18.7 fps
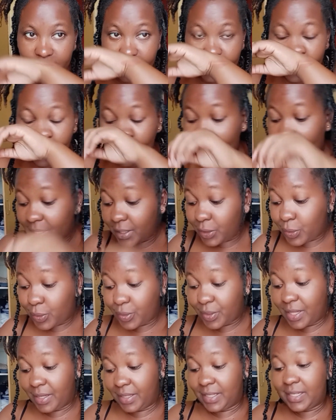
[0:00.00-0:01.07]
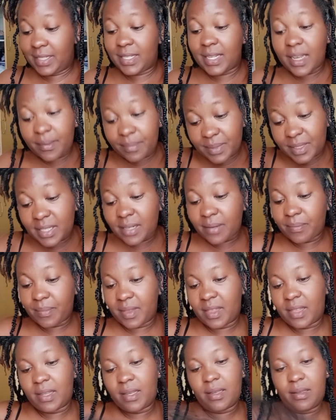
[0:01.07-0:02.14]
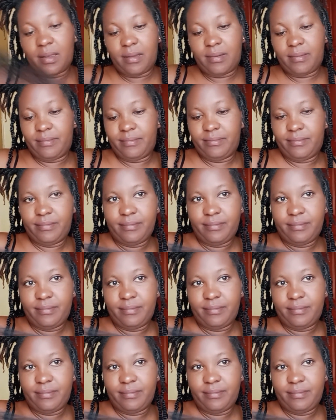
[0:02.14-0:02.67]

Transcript: So I'll do the same thing